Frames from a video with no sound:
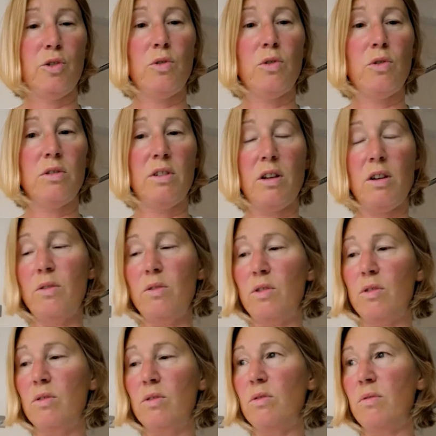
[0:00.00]
to your
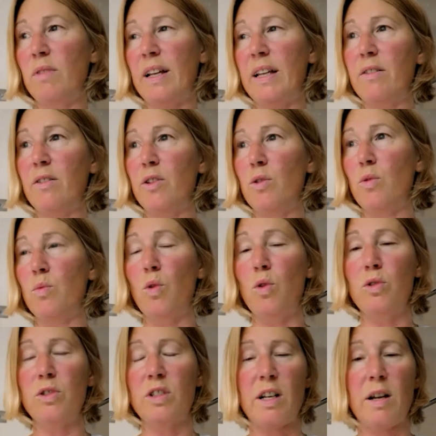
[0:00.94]
local, either your
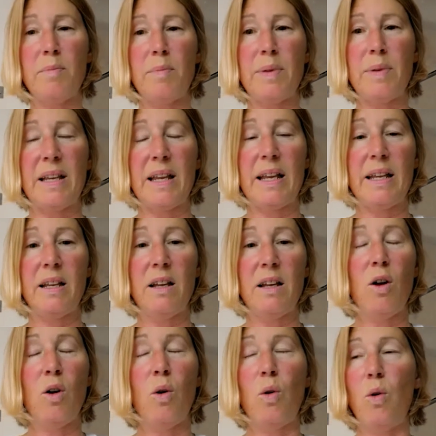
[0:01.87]
water company
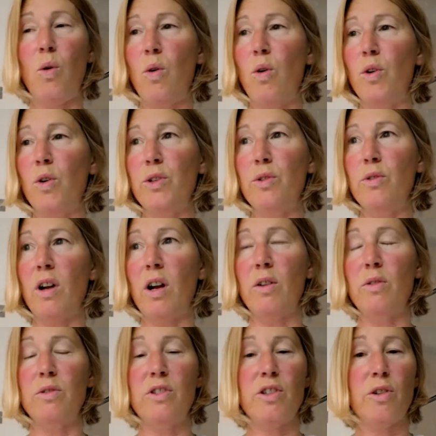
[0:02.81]
or you
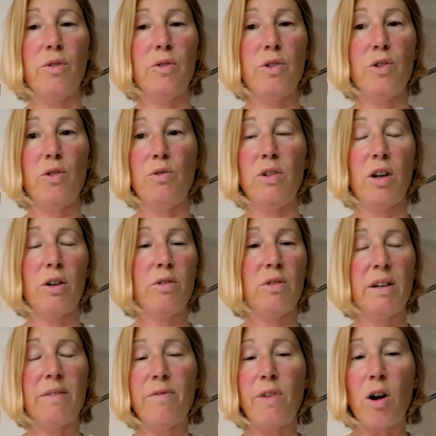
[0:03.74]
go to your
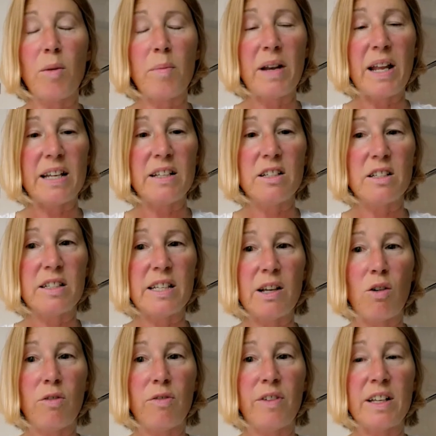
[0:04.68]
local Environment
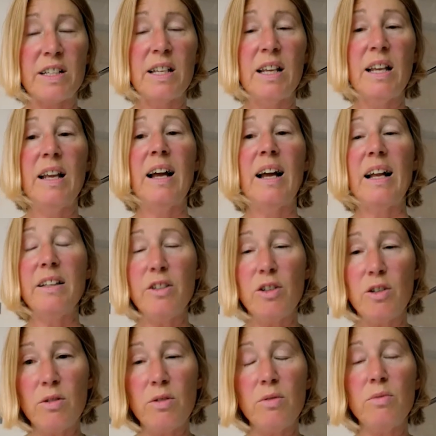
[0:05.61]
Agency office,
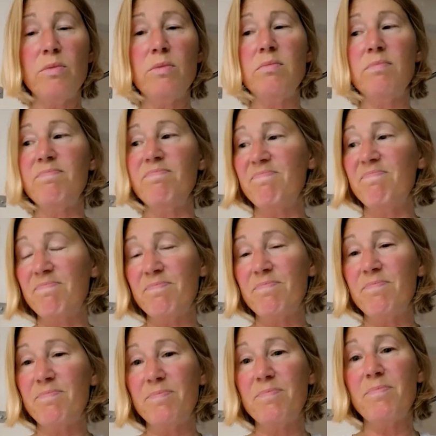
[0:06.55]
and you
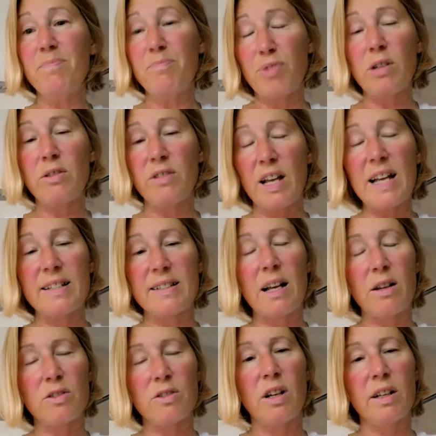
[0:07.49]

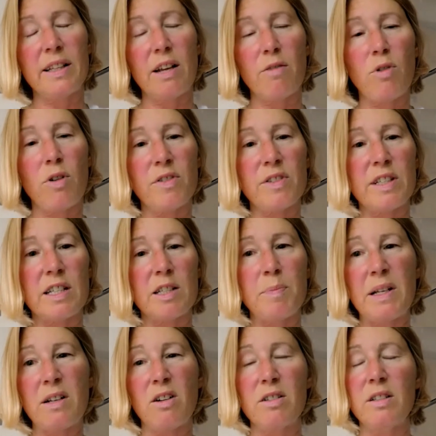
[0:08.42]
protest outside their
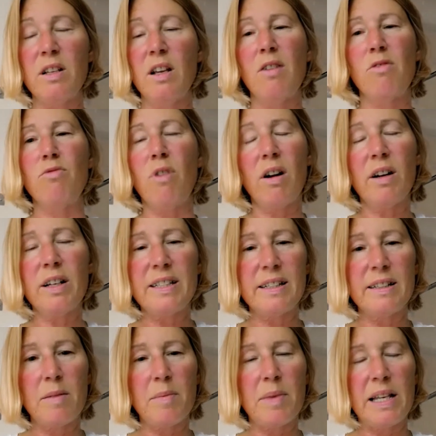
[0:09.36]
offices, because
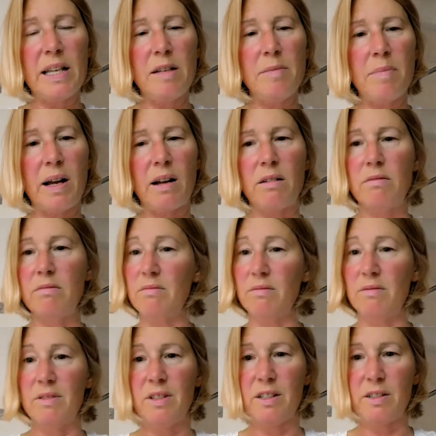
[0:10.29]
writing them an email
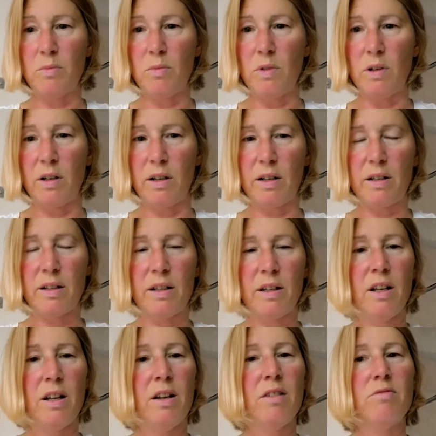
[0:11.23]
doesn't
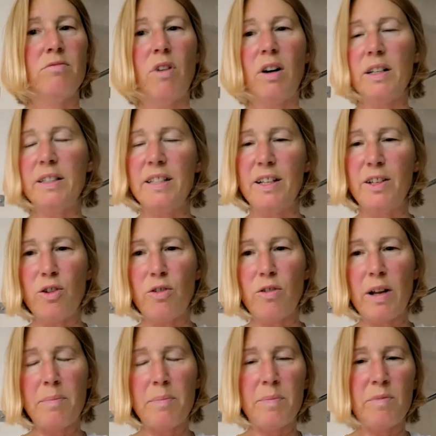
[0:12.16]
work. Writing to
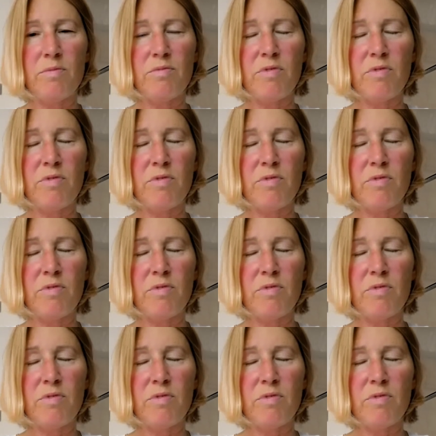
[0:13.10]
your